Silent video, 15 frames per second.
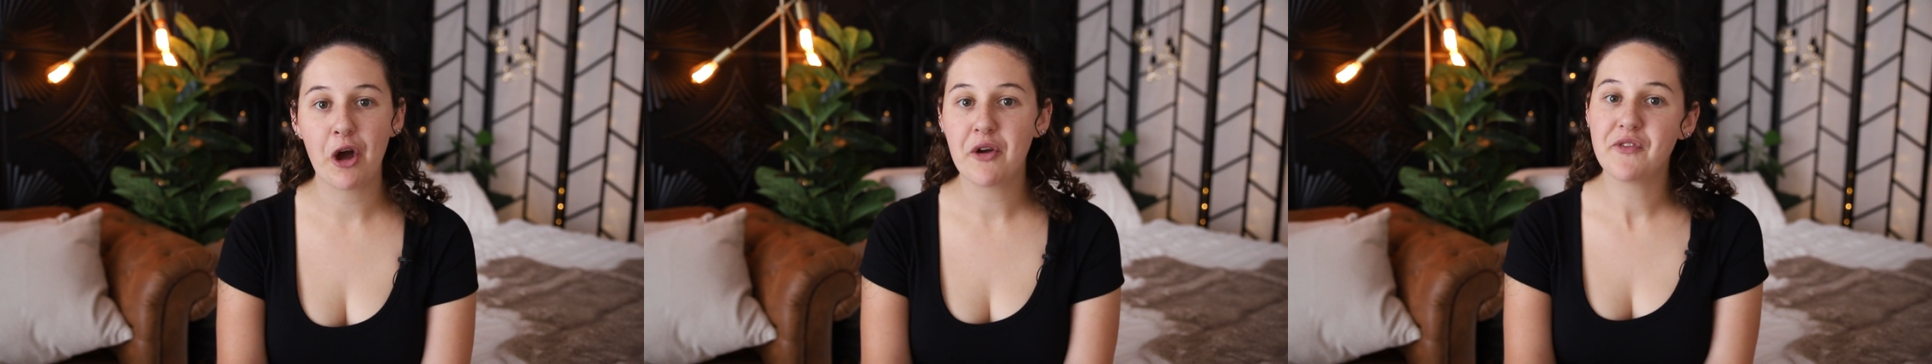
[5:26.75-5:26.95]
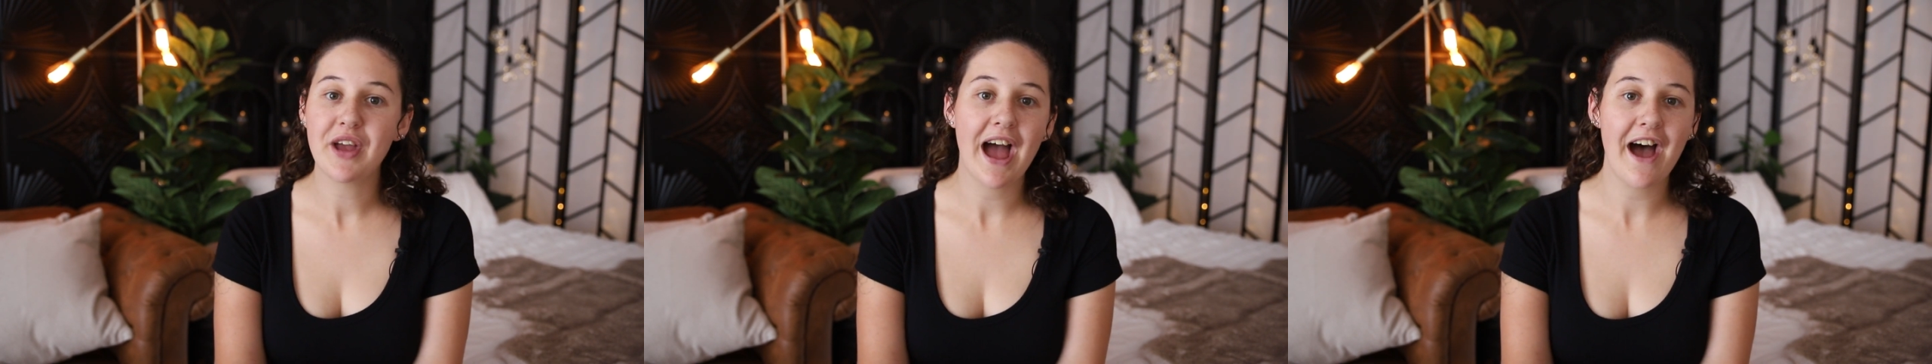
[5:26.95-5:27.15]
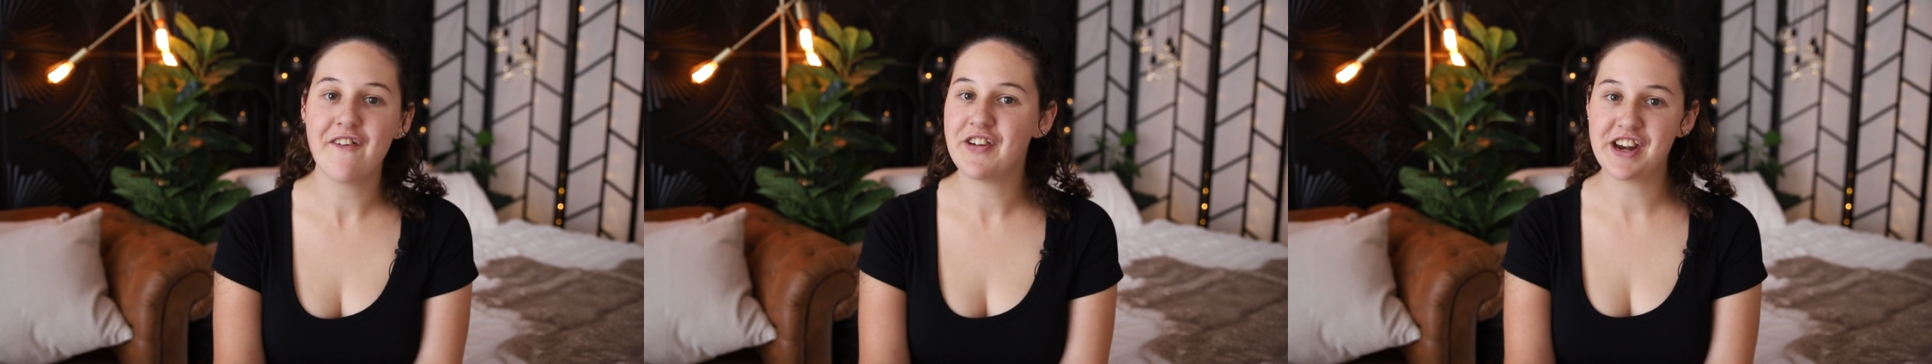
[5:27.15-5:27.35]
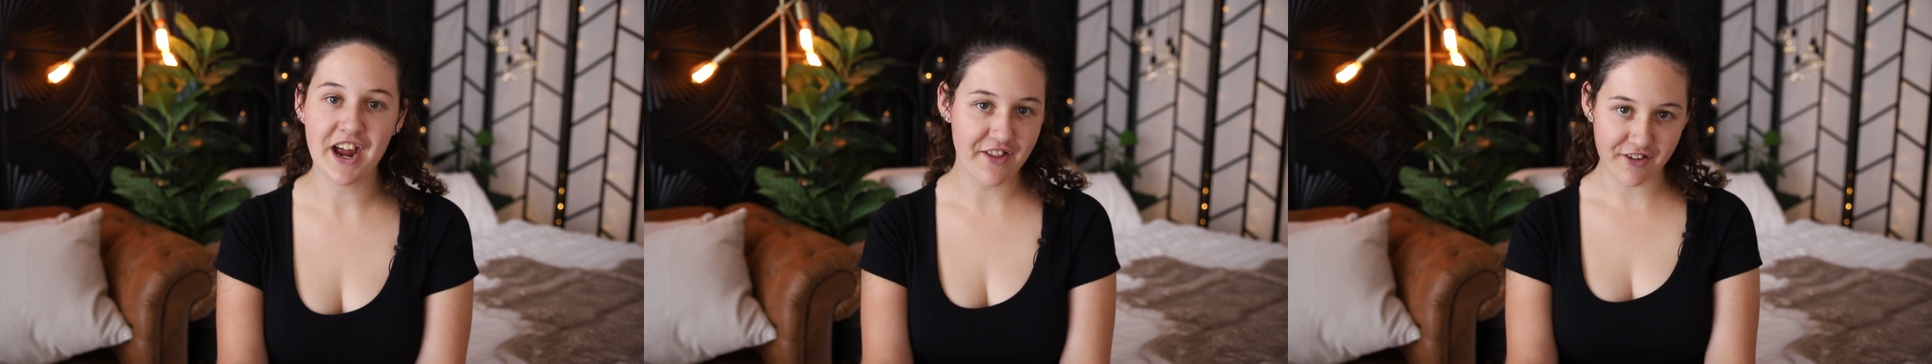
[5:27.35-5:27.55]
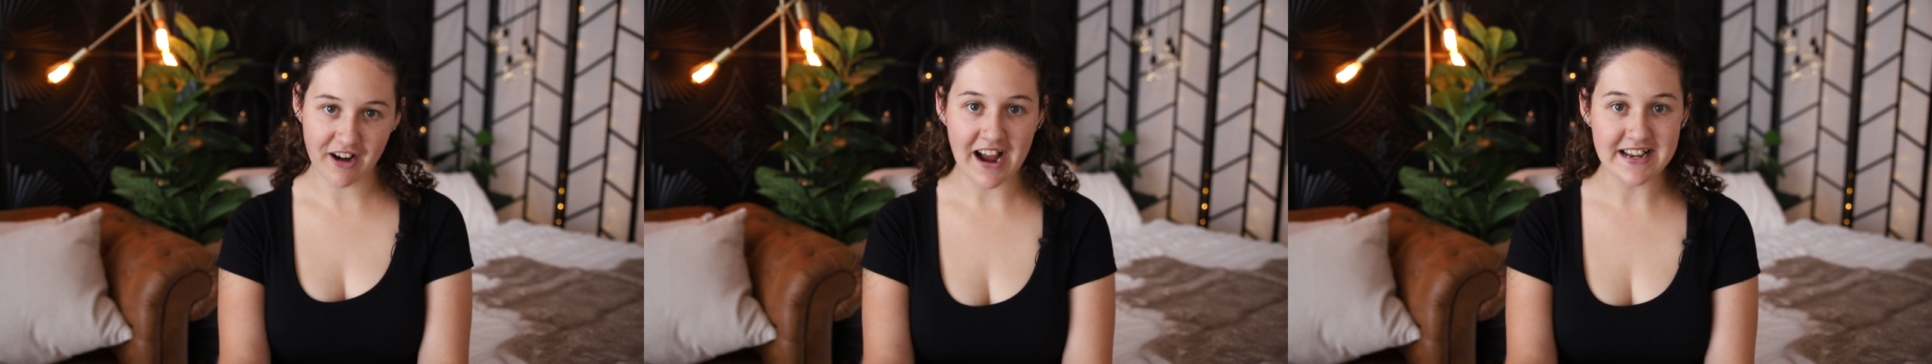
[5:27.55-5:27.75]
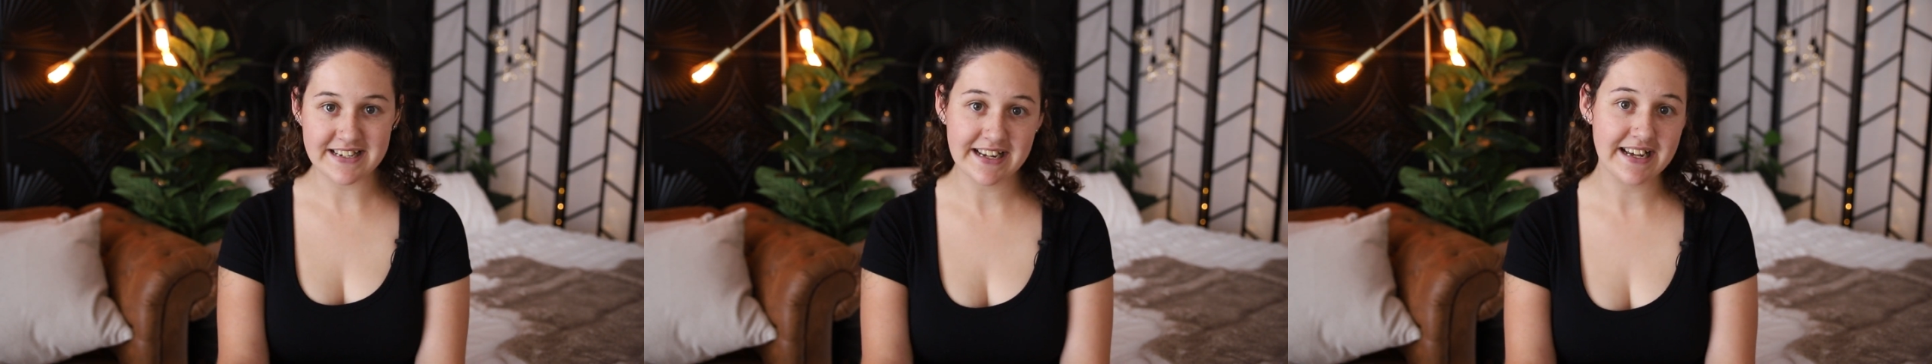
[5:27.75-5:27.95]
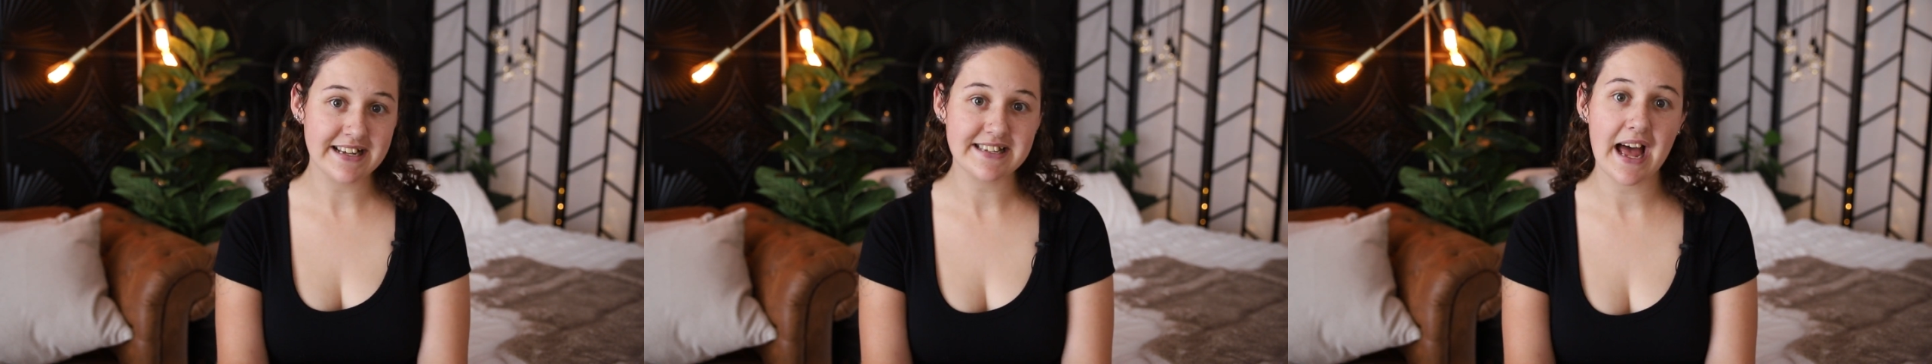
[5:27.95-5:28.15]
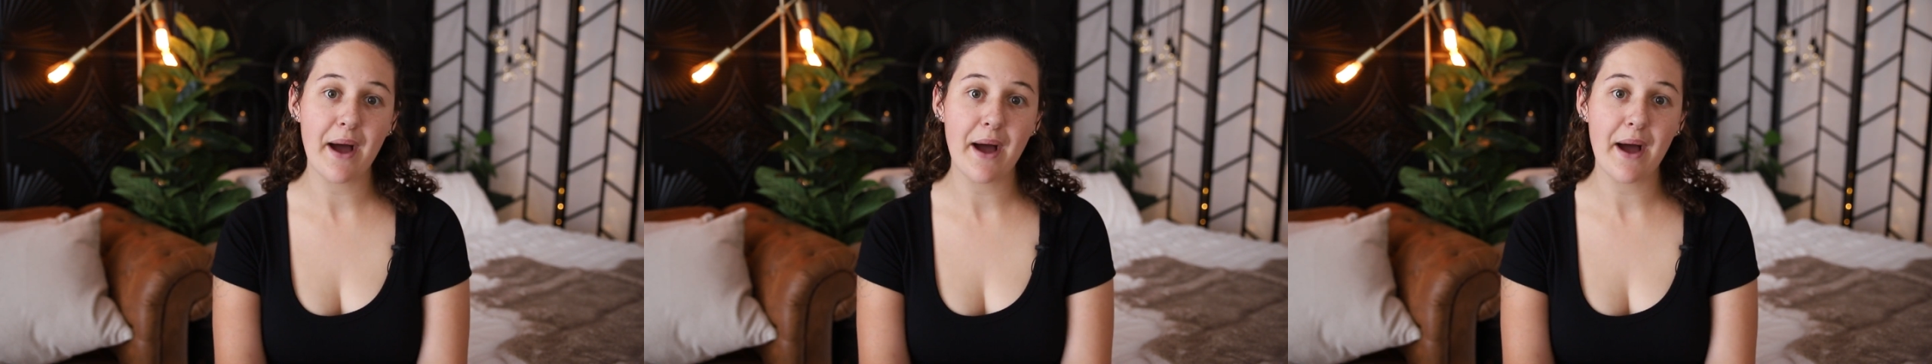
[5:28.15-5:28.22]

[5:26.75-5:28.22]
If you have any other ideas,